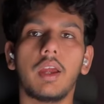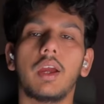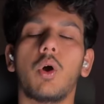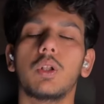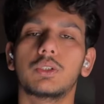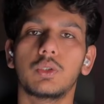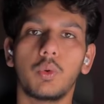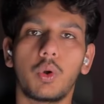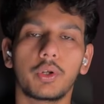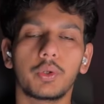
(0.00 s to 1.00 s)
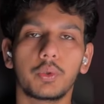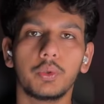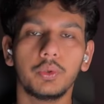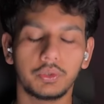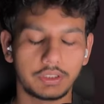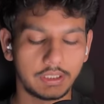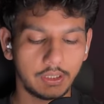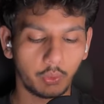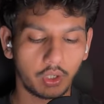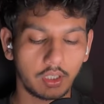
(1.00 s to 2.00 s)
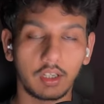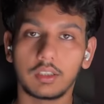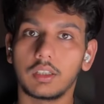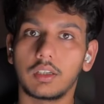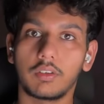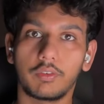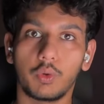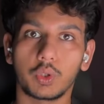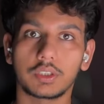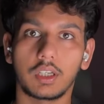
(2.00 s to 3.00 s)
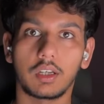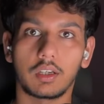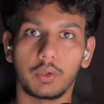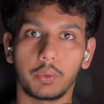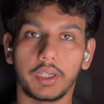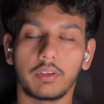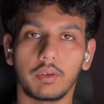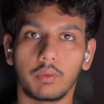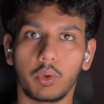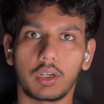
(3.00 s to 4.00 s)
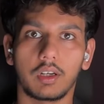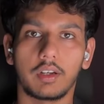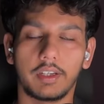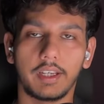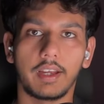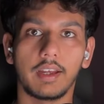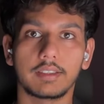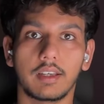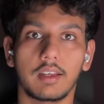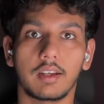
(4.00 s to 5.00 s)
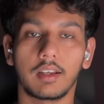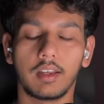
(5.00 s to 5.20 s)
also wanted to see what other folks are doing, what our DIS are